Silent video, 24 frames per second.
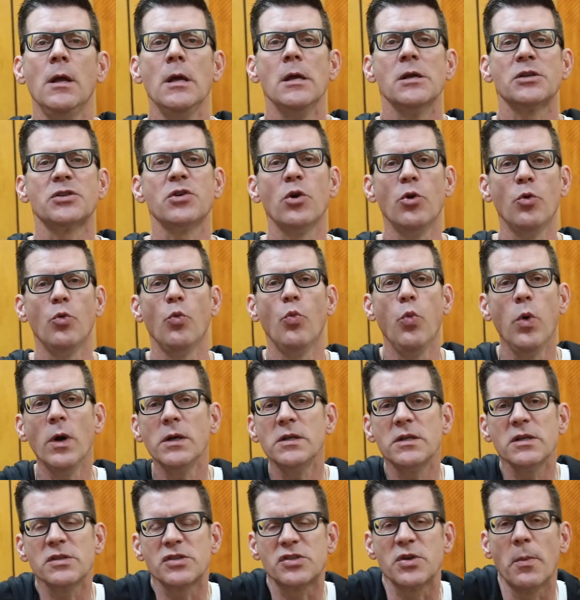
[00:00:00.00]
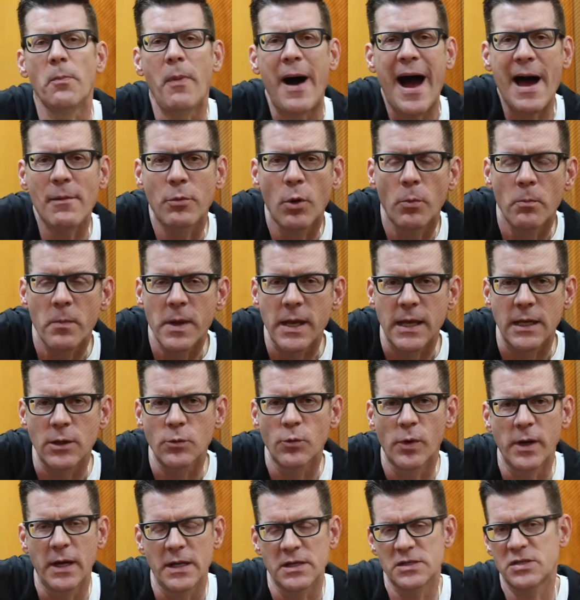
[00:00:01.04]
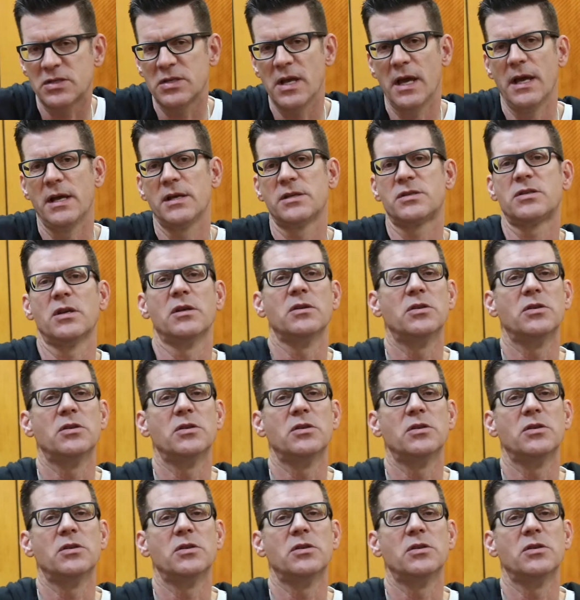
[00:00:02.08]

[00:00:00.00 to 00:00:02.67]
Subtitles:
So what does the Bible mean when it says,